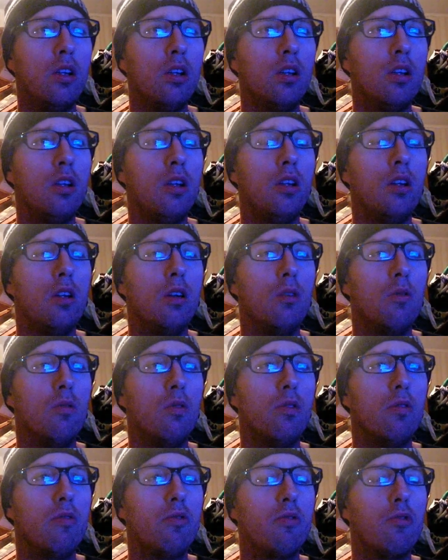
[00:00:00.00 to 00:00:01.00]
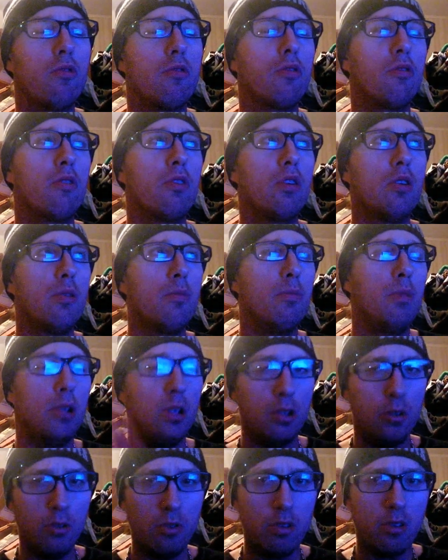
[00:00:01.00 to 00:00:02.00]
you know, with
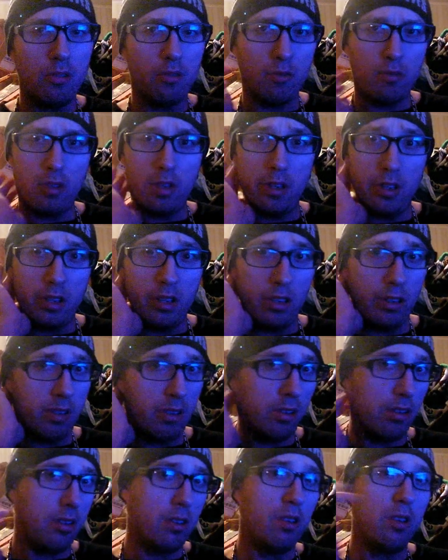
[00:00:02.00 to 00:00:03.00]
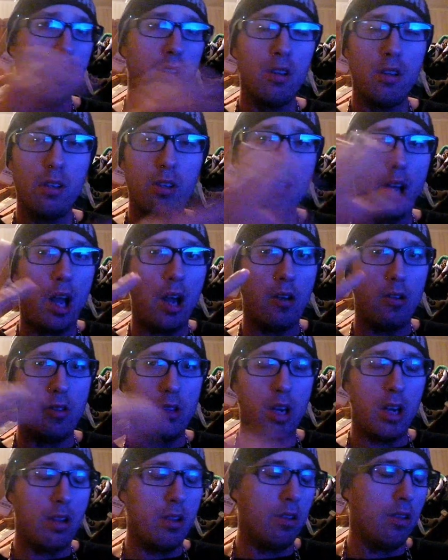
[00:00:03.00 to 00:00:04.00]
balloons and free hugs a clown
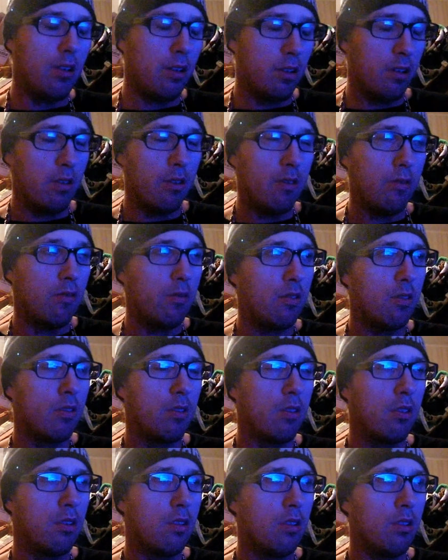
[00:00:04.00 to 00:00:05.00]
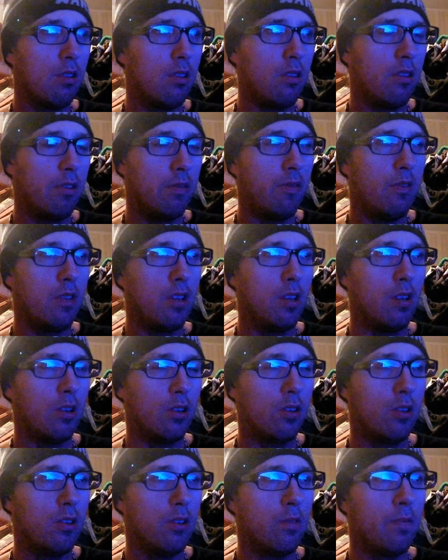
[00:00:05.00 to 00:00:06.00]
chasing the the
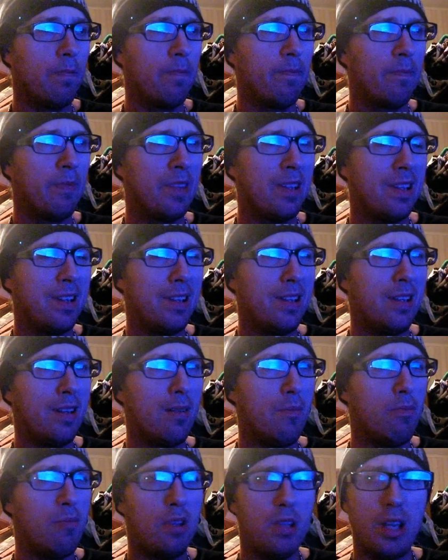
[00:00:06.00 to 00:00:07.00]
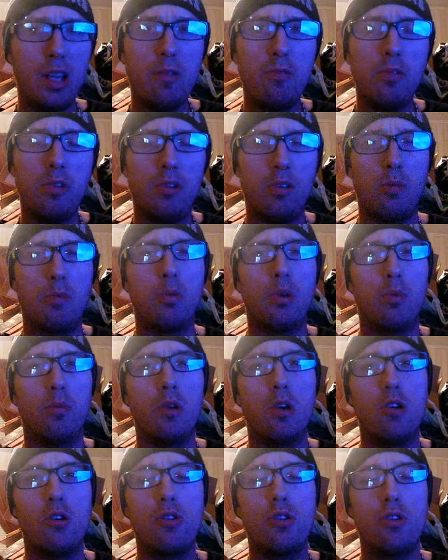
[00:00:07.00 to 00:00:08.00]
vehicle. But that was a
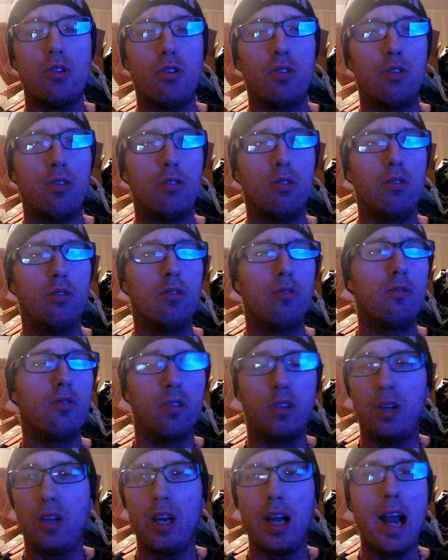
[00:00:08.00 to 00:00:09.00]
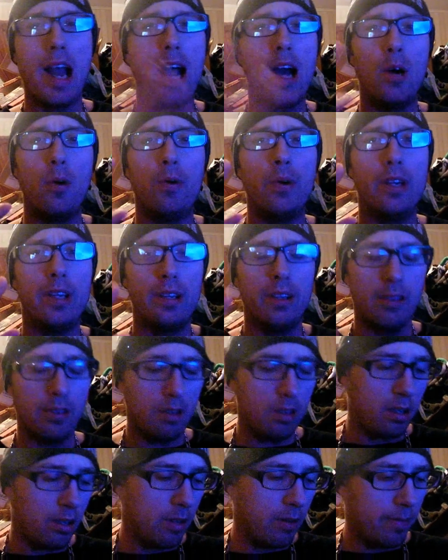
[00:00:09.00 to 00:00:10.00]
promotion for Halloween.
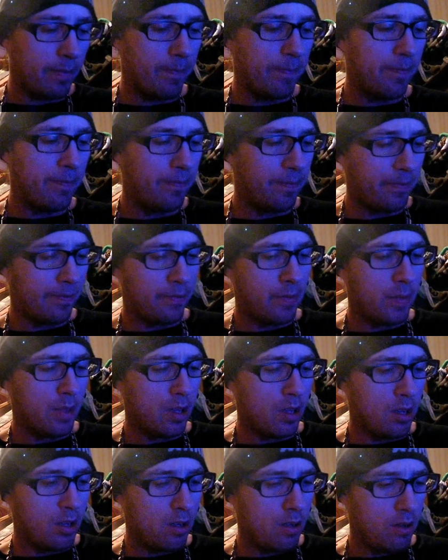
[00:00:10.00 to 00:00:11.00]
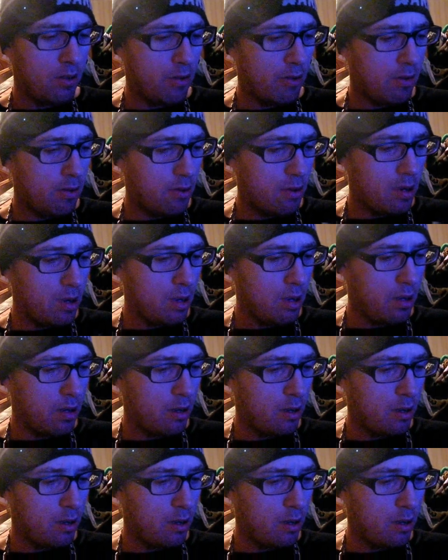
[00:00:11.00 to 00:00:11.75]
So yeah.